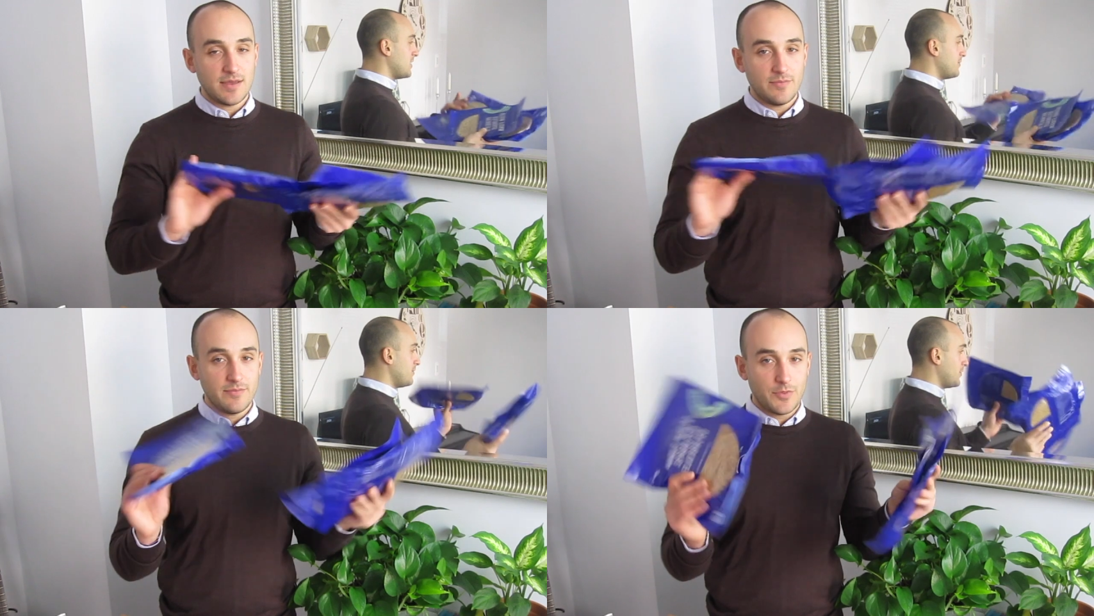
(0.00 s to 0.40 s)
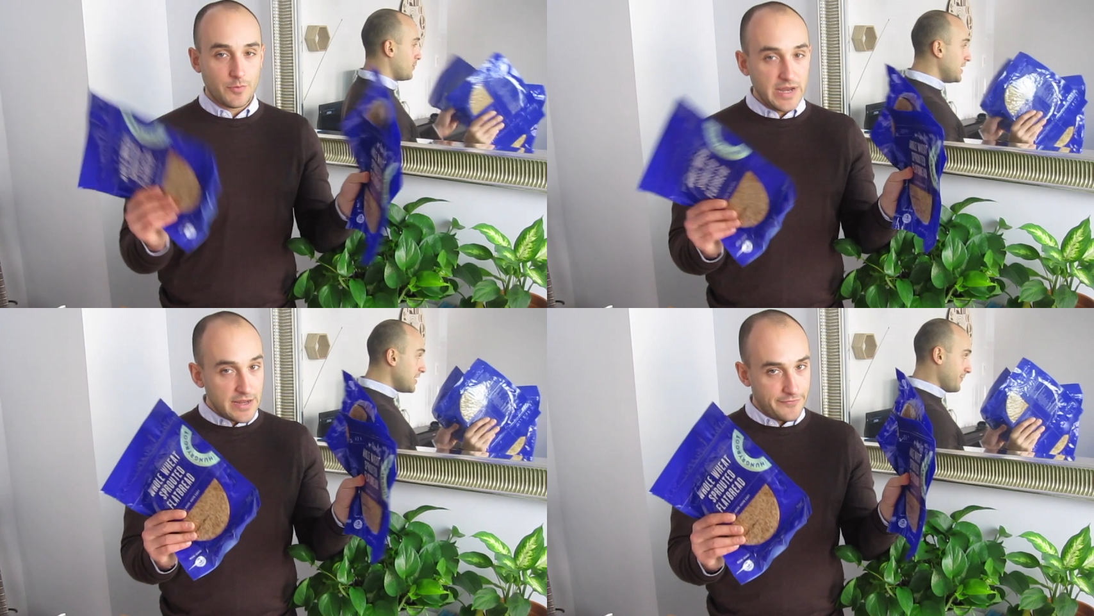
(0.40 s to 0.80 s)

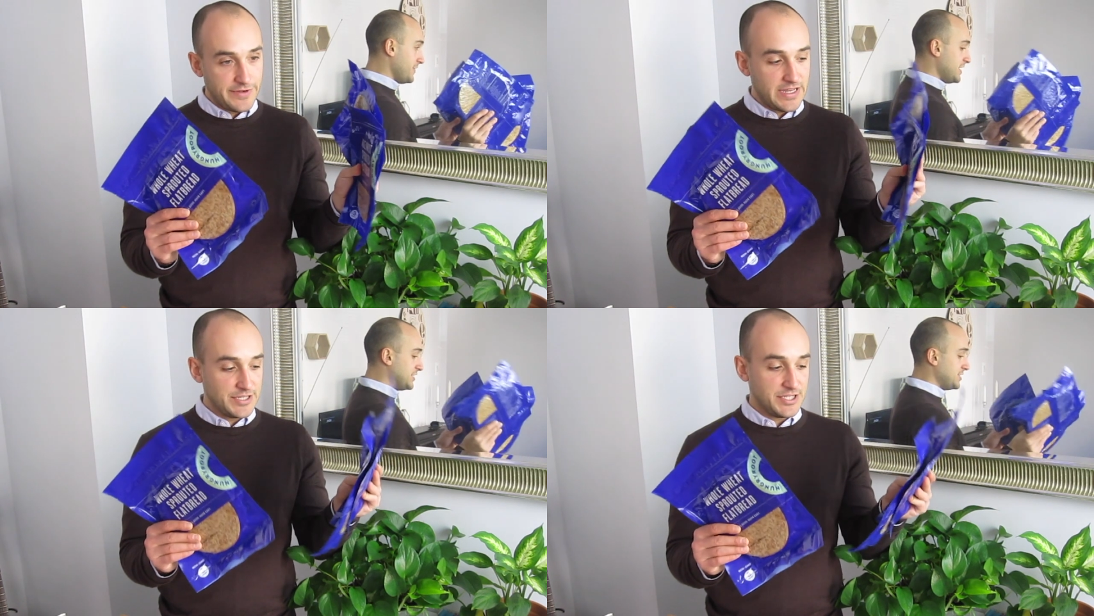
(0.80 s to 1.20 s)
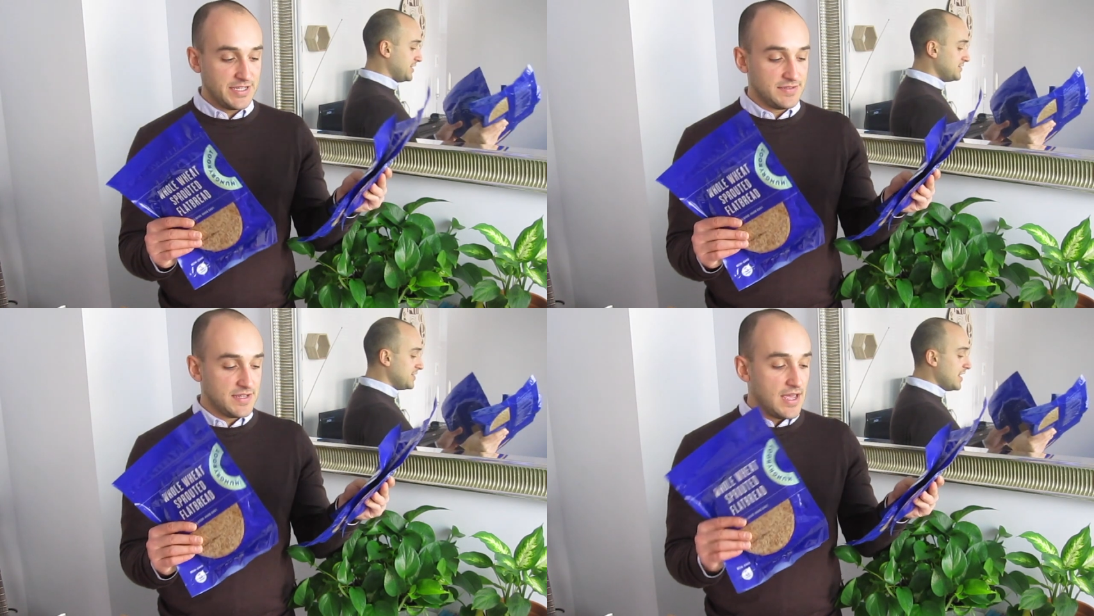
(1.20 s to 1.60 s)
Speaker 1: three different
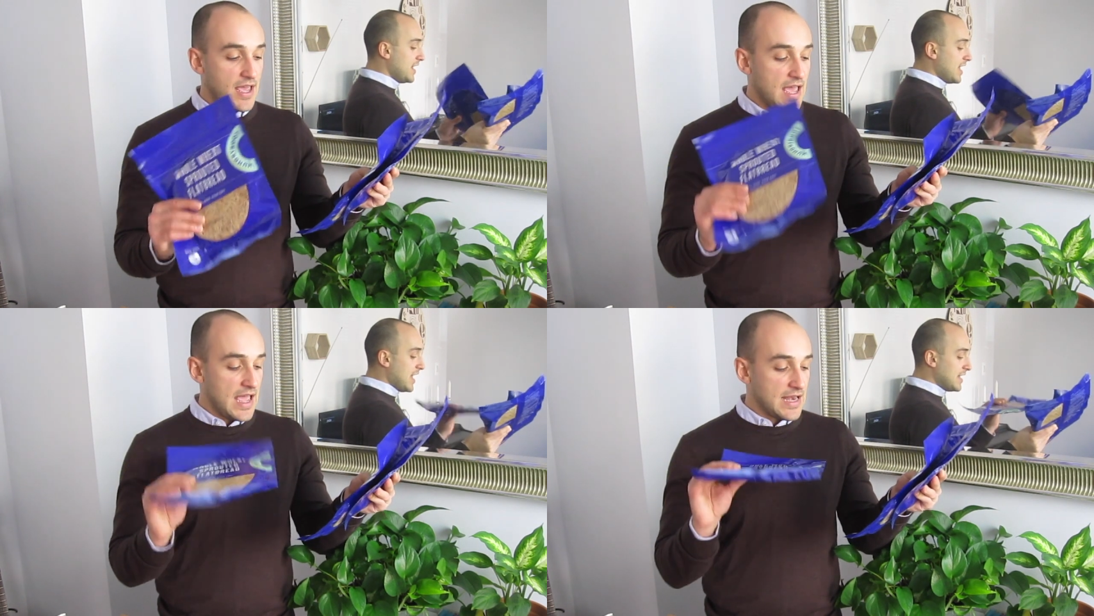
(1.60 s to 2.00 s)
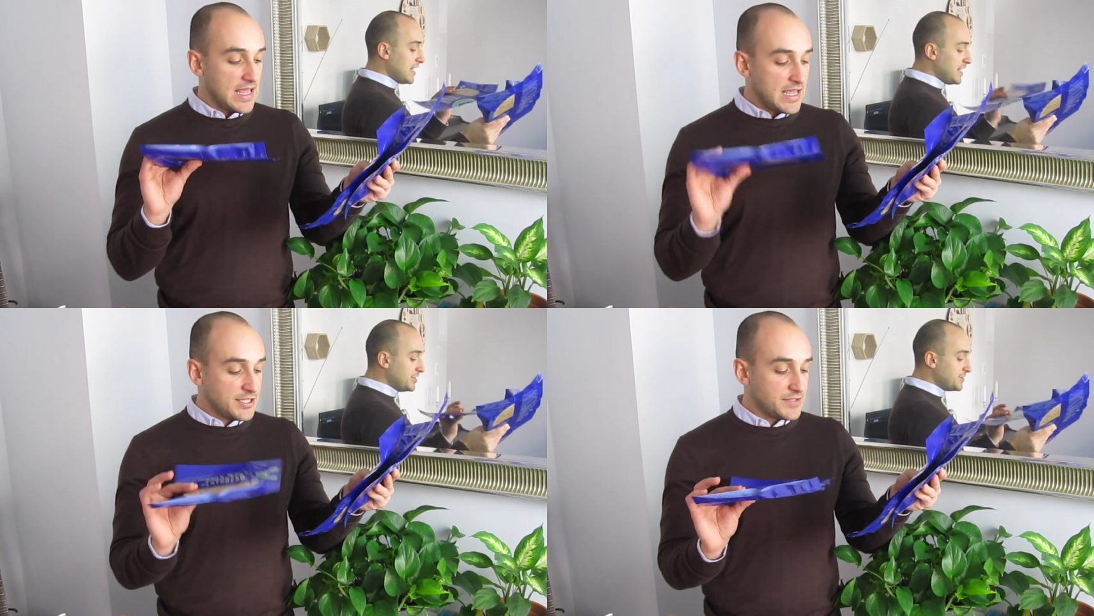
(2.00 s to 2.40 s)
dishes, and
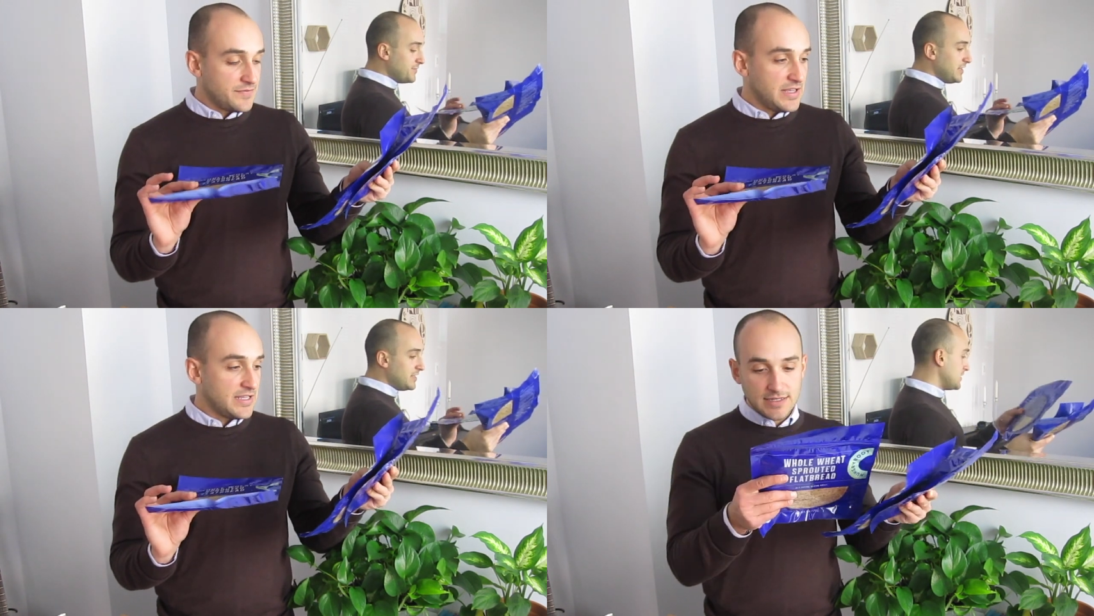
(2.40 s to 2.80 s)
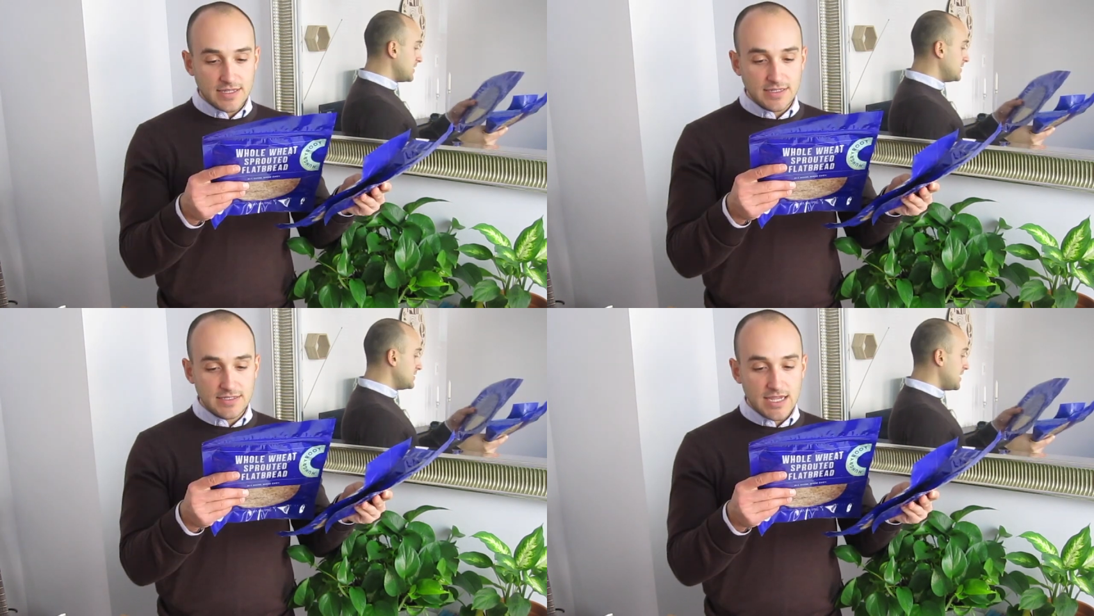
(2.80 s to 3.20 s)
each of these
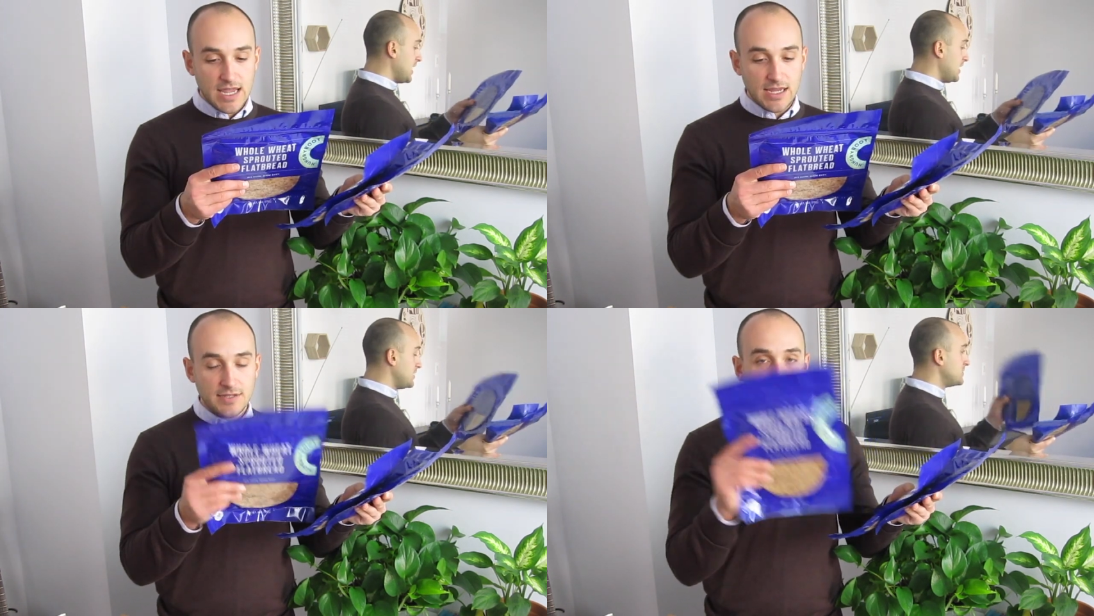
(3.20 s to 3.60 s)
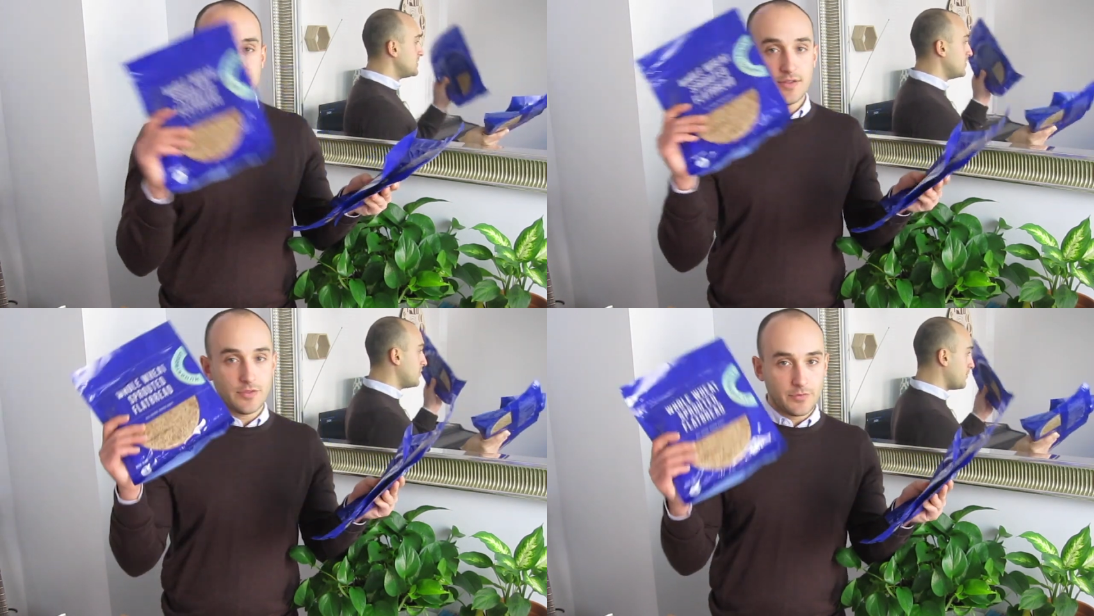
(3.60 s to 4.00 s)

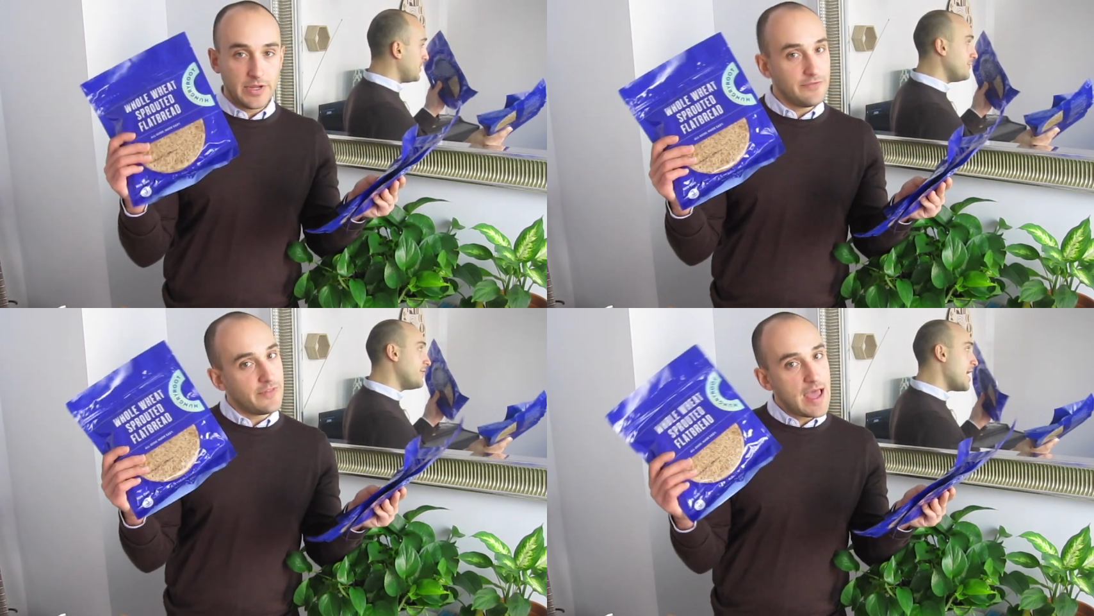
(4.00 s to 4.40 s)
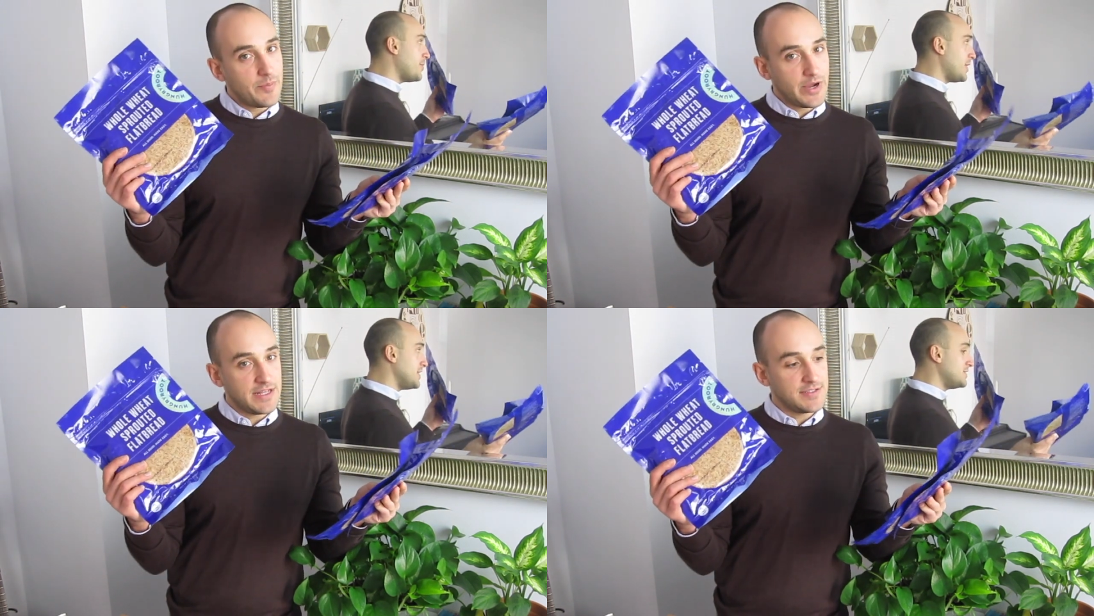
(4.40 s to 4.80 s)
contains three
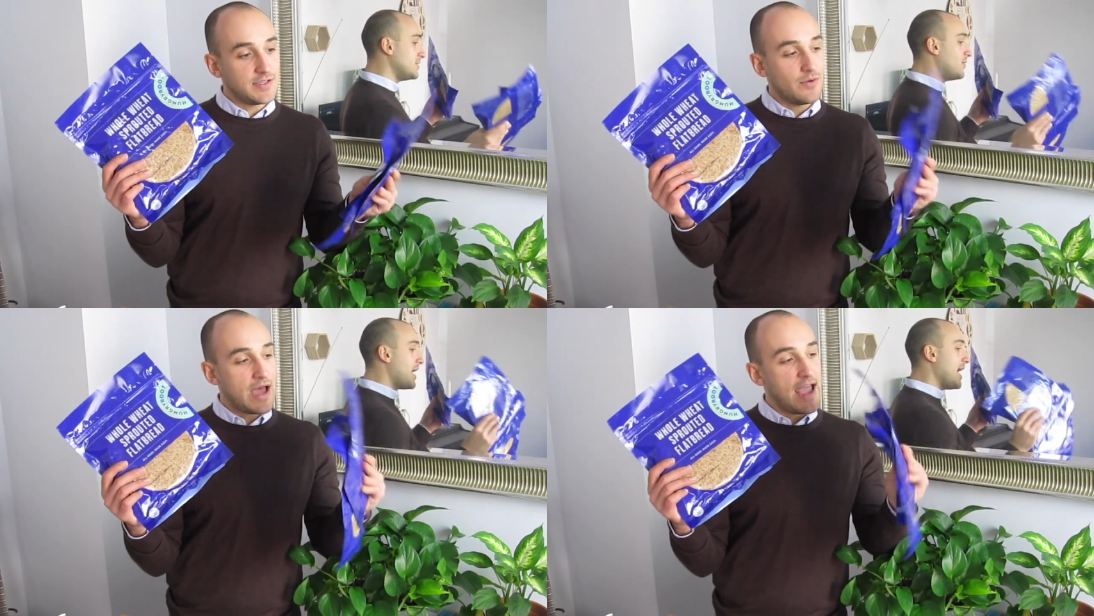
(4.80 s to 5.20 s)
flatbreads. So I